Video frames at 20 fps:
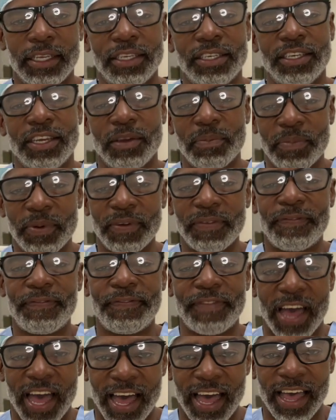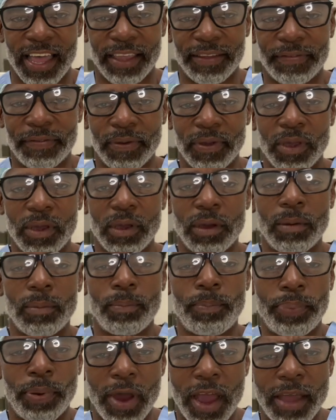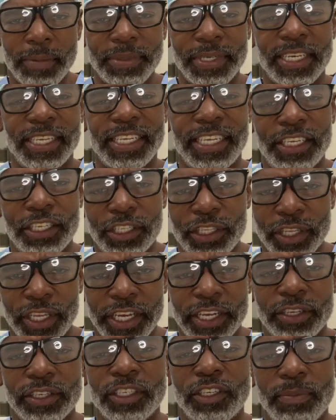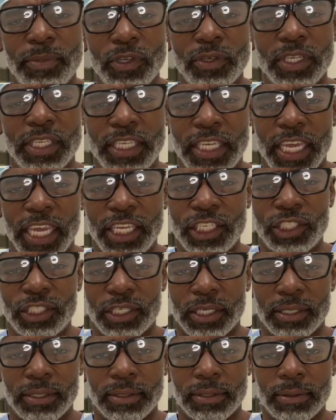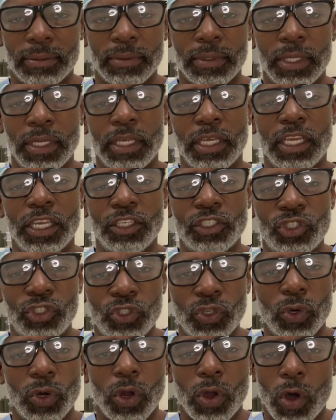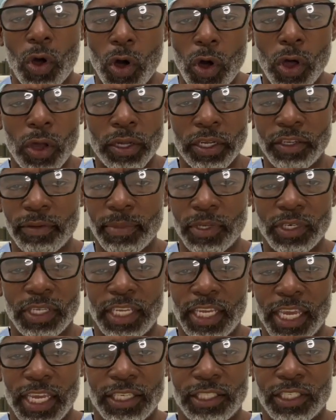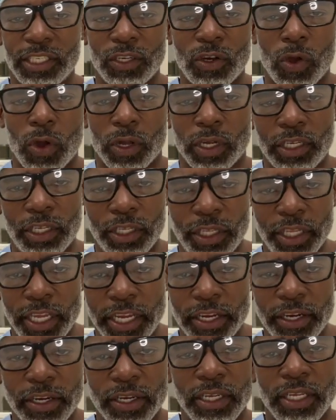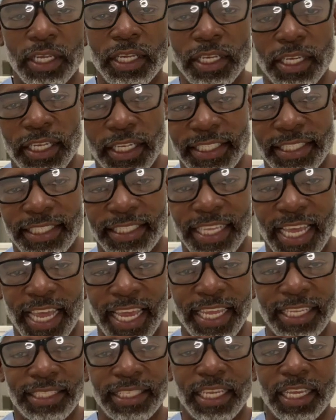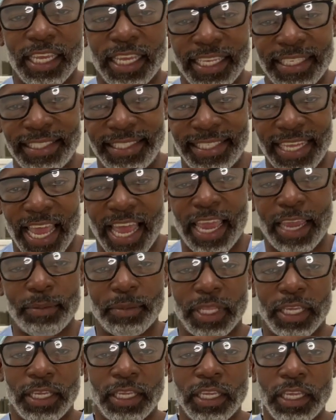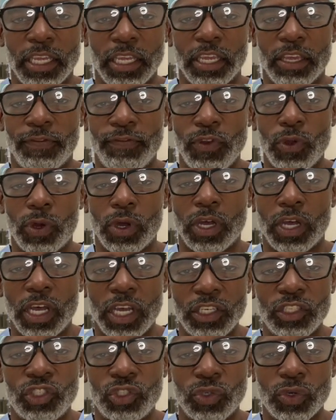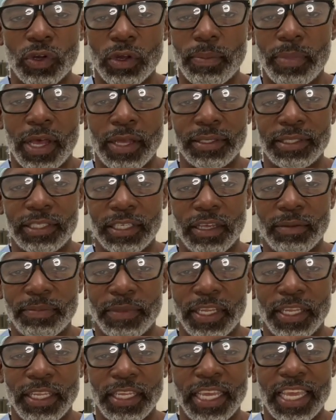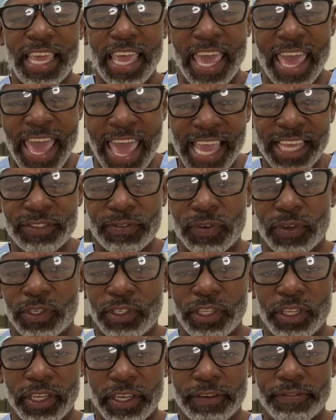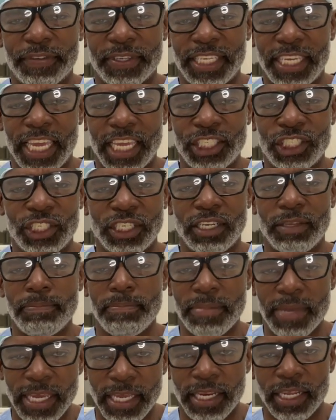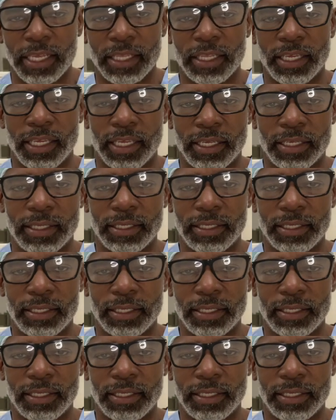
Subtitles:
Number 5, prompt and clear communication. Ensure all communication are clear, concise, and timely. If you are unsure about something, ask for clarification immediately.